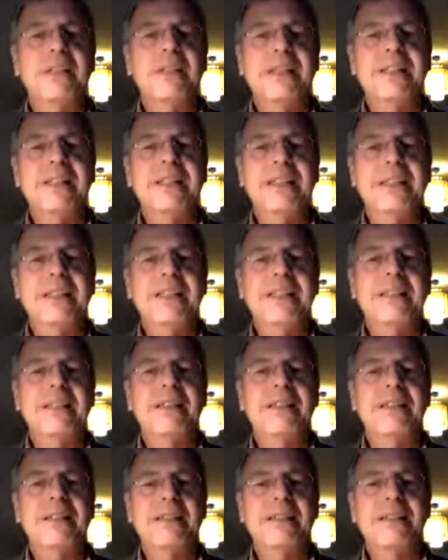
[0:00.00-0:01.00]
clearly
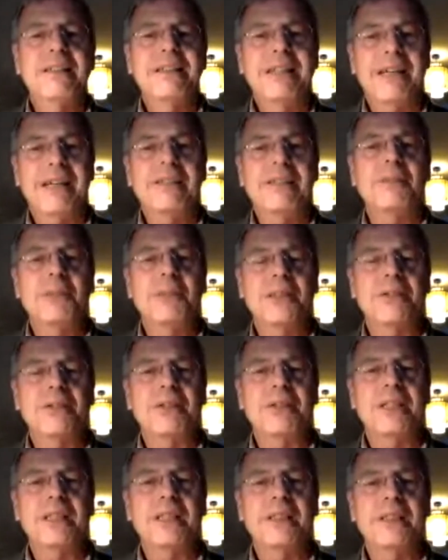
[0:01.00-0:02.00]
the argument
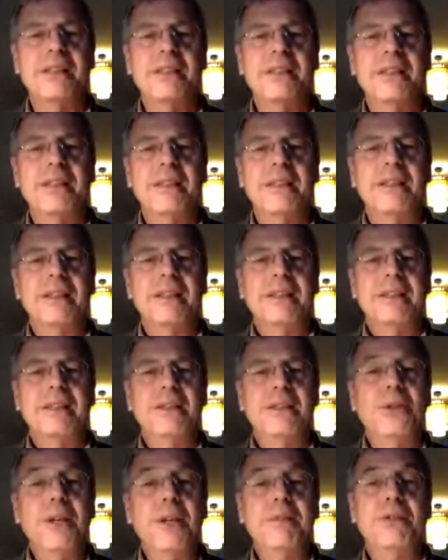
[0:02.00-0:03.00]
on hand.
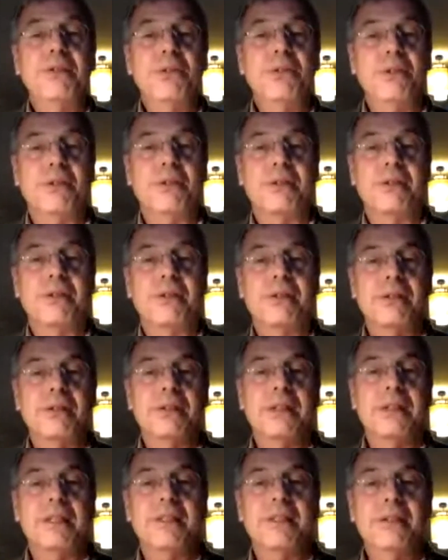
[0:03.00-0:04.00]
You have a choice.
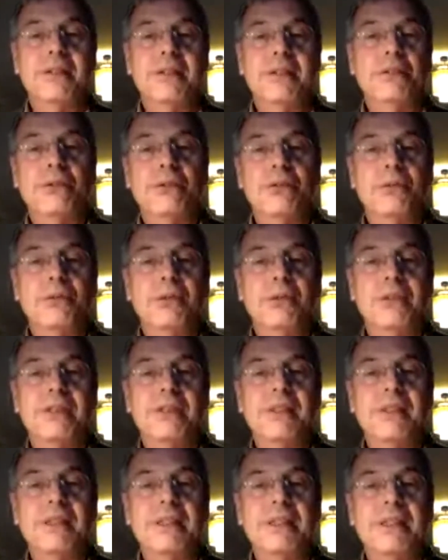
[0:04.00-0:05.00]
Either you don't do
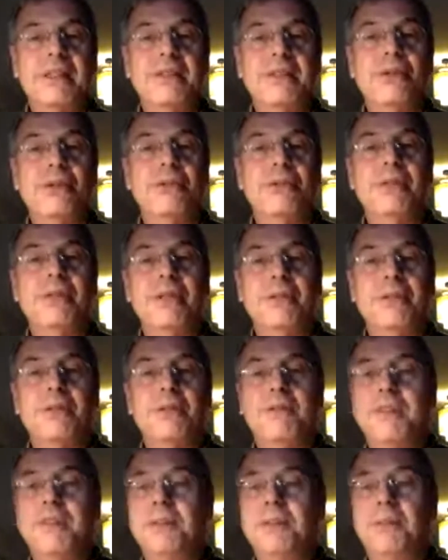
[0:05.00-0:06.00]
anything and you go down the
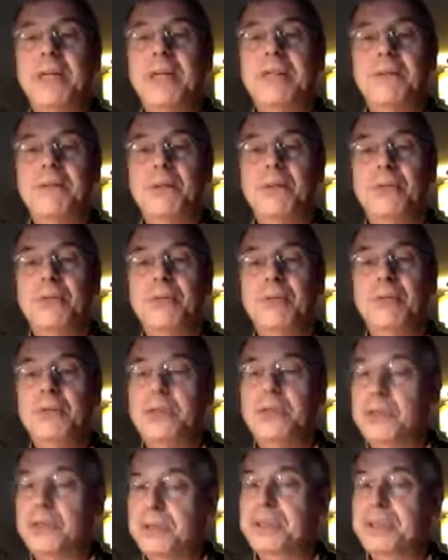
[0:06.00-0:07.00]
very bad road, which is
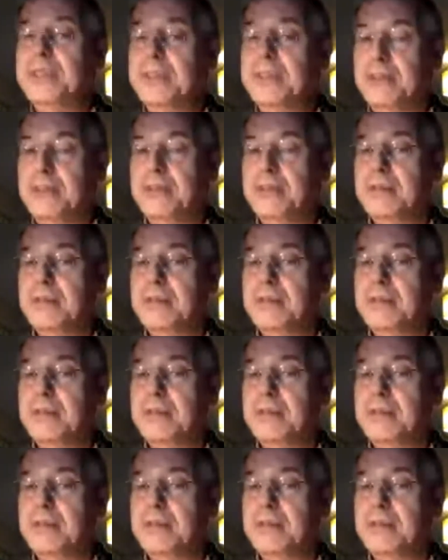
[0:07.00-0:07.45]
still